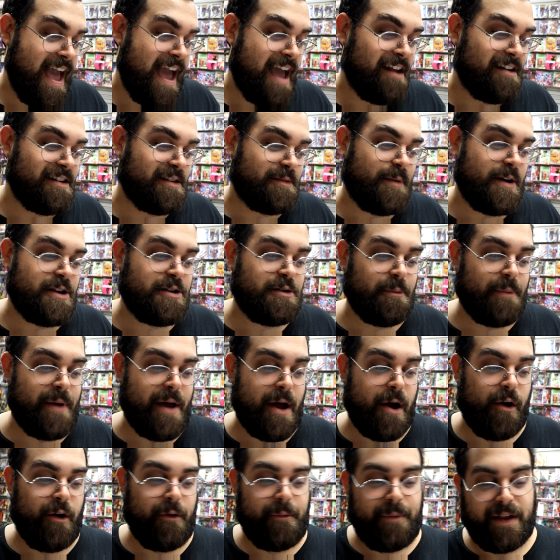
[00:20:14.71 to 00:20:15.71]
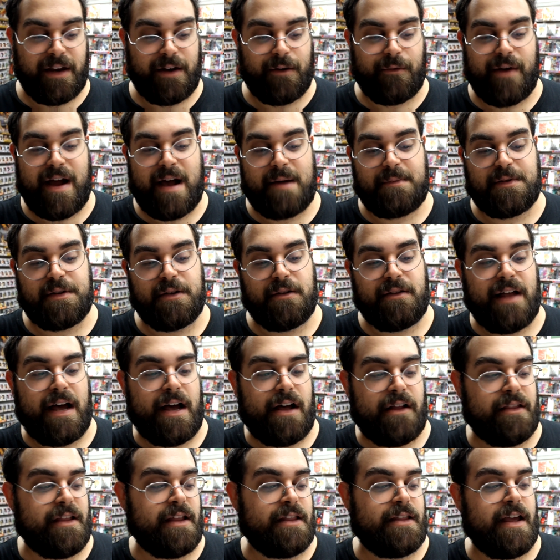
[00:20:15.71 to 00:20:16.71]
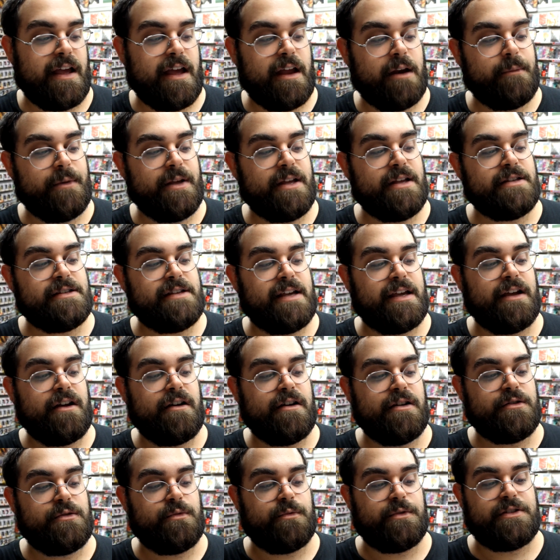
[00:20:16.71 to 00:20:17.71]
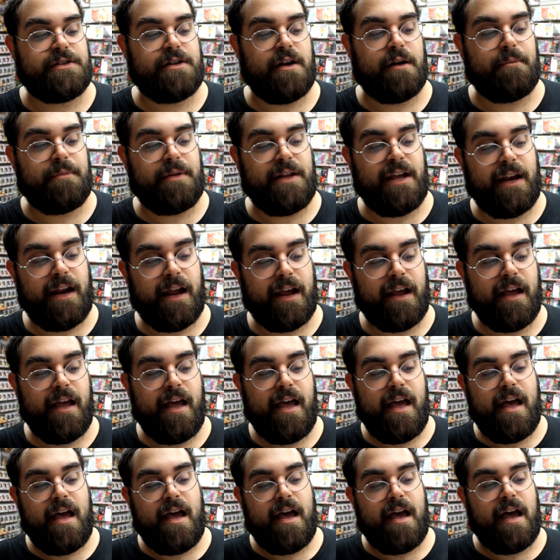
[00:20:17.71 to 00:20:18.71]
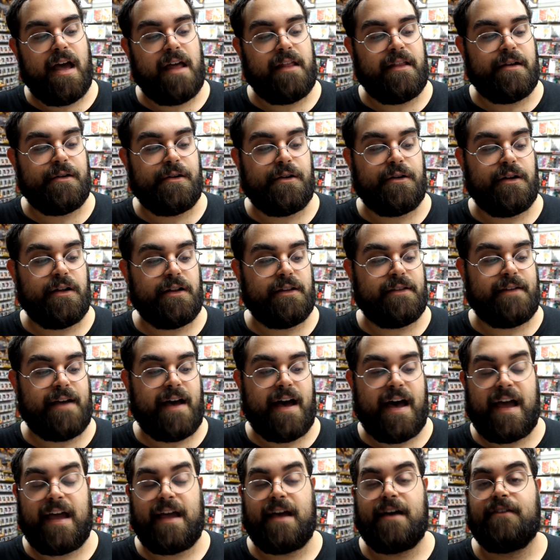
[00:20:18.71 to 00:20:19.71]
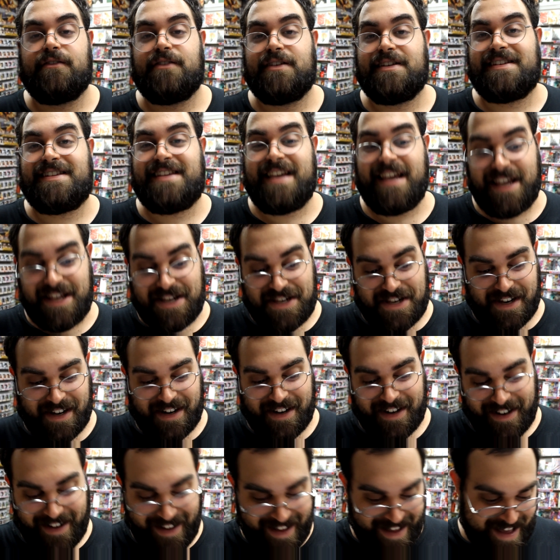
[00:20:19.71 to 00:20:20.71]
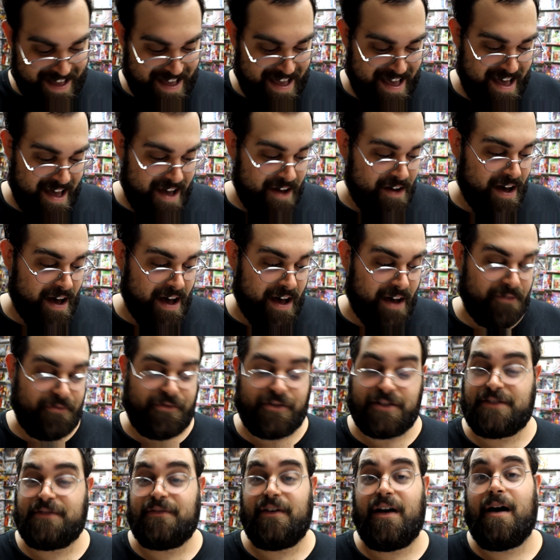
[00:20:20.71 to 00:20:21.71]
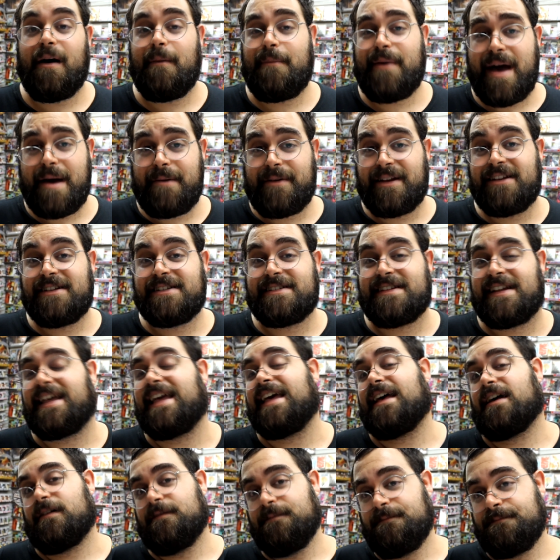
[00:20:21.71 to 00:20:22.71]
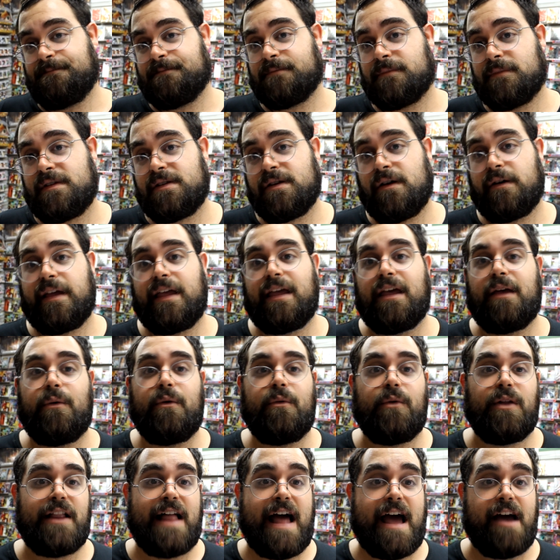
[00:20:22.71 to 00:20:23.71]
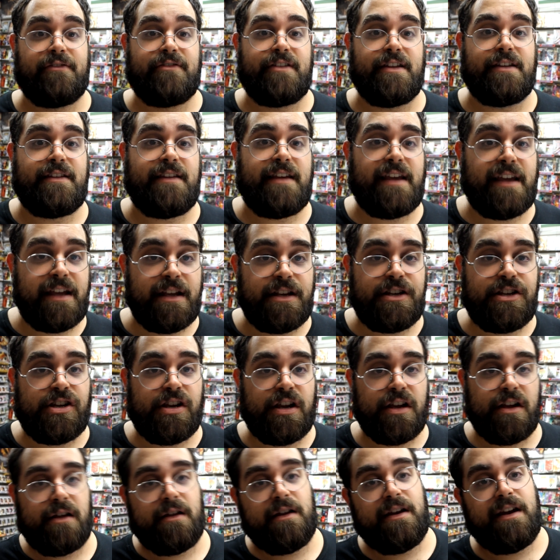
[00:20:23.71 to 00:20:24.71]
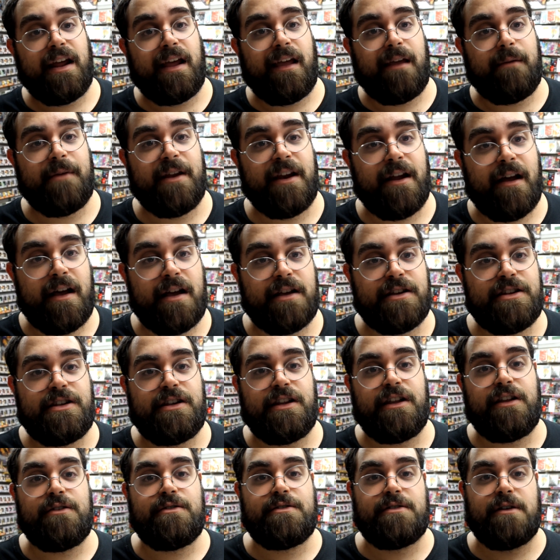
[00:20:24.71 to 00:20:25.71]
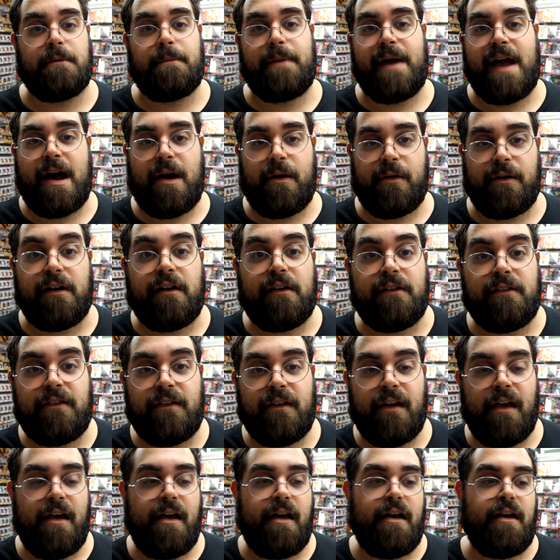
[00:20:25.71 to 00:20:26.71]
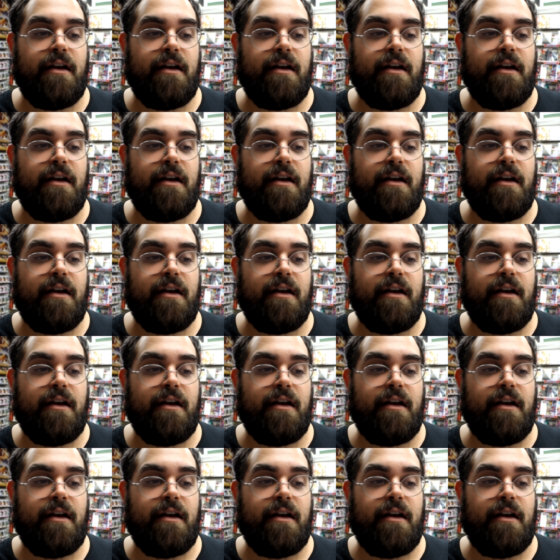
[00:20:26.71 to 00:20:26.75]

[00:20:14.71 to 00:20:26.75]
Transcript: and her special power will be to rap so loud that the enemy's ears will start bleeding and they will die of a seizure. First of all, Batman doesn't kill, so he will have to teach Nicki Minaj to use her powers